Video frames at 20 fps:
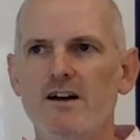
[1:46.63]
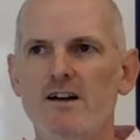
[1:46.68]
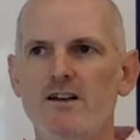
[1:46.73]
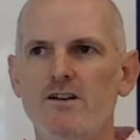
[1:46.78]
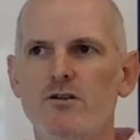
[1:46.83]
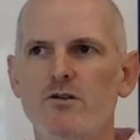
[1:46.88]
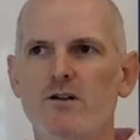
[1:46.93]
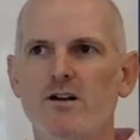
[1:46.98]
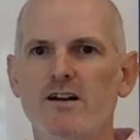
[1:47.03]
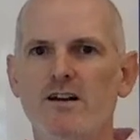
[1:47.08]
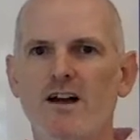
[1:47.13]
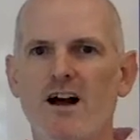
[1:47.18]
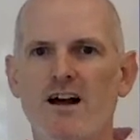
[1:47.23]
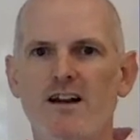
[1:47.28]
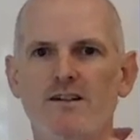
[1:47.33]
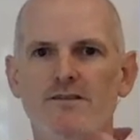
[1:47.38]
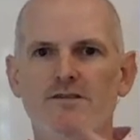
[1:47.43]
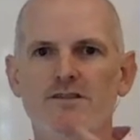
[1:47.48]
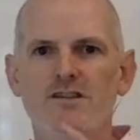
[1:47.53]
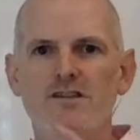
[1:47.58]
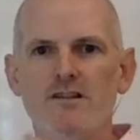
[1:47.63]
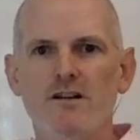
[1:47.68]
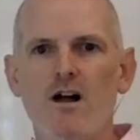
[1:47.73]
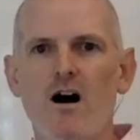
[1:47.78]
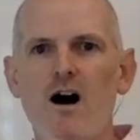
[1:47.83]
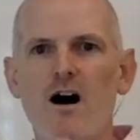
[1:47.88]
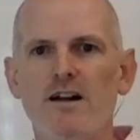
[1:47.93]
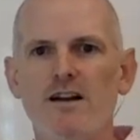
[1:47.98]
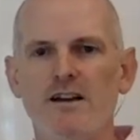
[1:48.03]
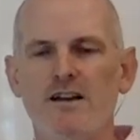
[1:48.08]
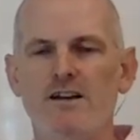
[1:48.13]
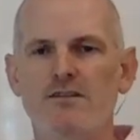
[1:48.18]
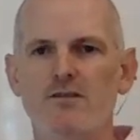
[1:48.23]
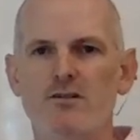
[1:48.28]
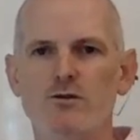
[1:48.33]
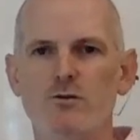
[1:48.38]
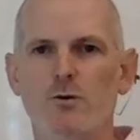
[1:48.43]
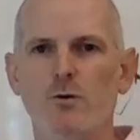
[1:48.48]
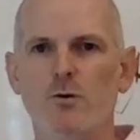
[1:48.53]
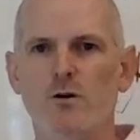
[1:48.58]
you can kind of slot
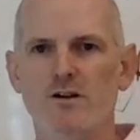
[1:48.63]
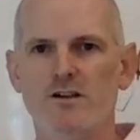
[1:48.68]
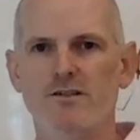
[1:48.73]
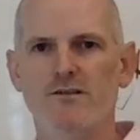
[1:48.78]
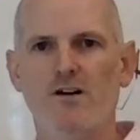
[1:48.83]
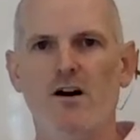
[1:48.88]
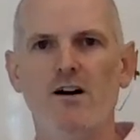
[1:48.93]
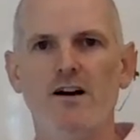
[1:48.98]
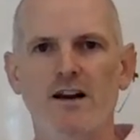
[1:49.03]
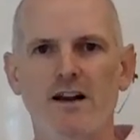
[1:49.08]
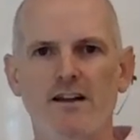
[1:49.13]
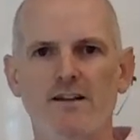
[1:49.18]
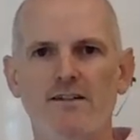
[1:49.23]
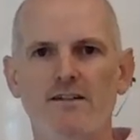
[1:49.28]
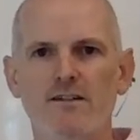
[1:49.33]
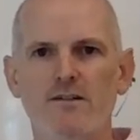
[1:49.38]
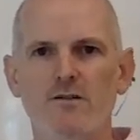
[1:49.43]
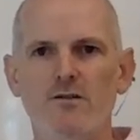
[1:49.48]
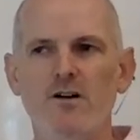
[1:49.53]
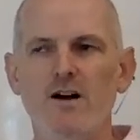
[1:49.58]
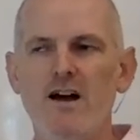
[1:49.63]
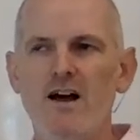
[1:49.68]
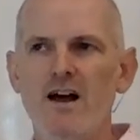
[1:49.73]
individual works of art into.